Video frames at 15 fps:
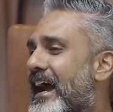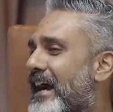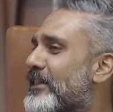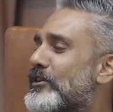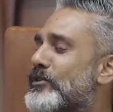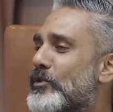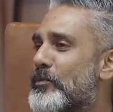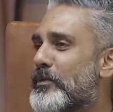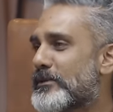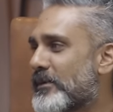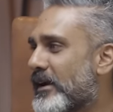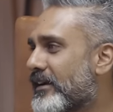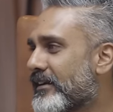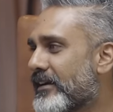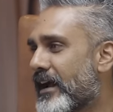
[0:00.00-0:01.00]
And the Super
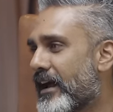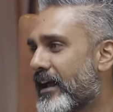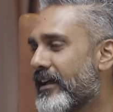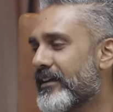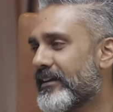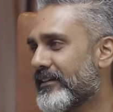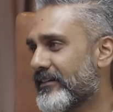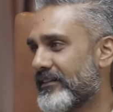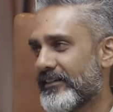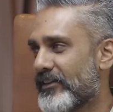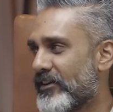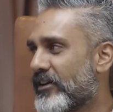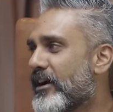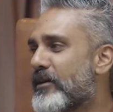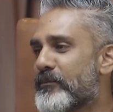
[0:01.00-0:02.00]
Splendor guy
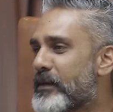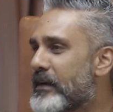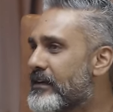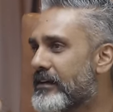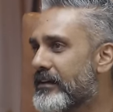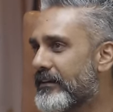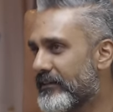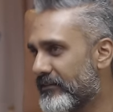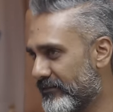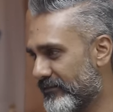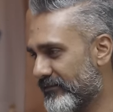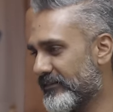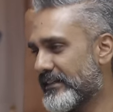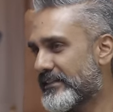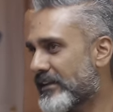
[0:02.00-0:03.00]
completely
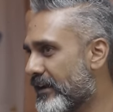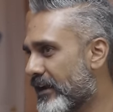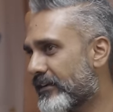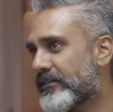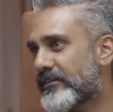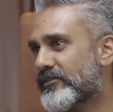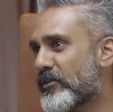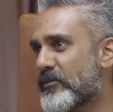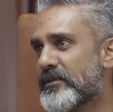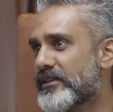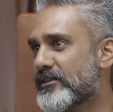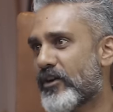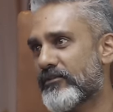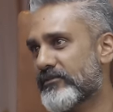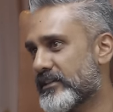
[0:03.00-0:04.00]
disconnects from
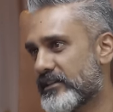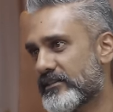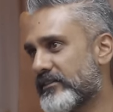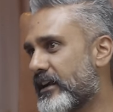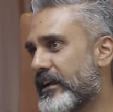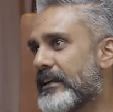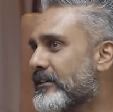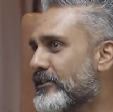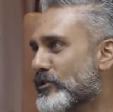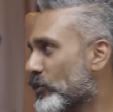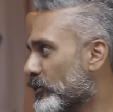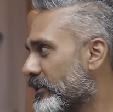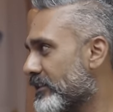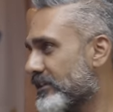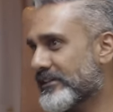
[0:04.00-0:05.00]
this conversation, right? He doesn't
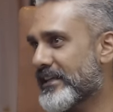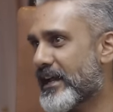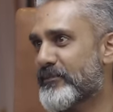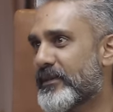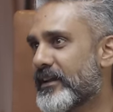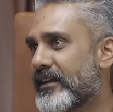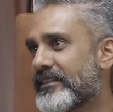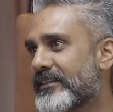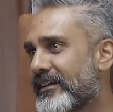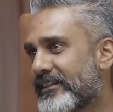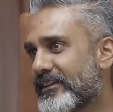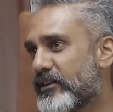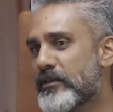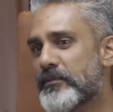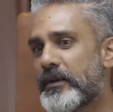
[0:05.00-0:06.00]
know that this is happening at the
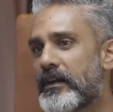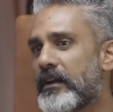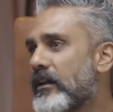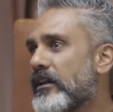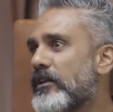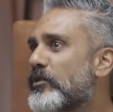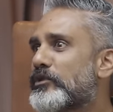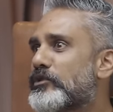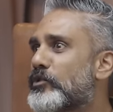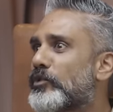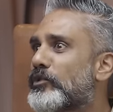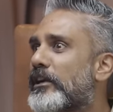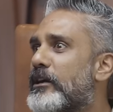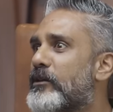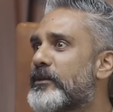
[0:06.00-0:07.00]
other end of the pit lane. He was so
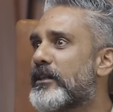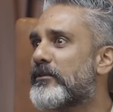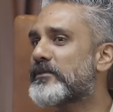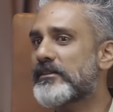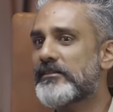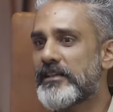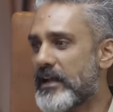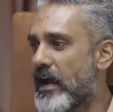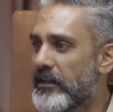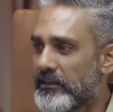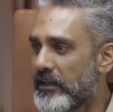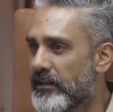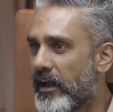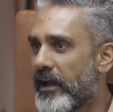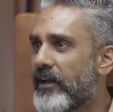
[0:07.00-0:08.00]
thrilled with himself saying, I
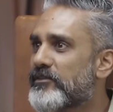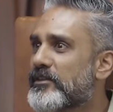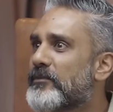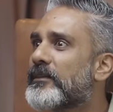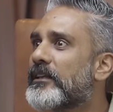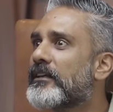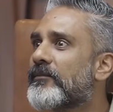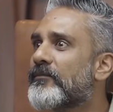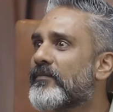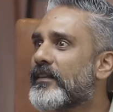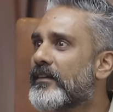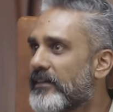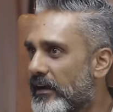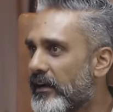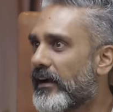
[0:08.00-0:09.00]
think I have something.
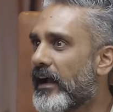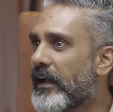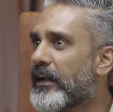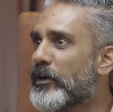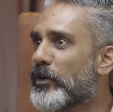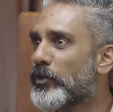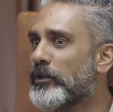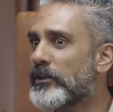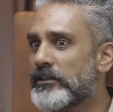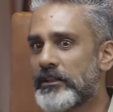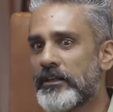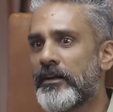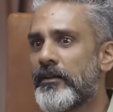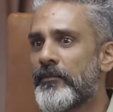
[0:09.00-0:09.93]
I can do this.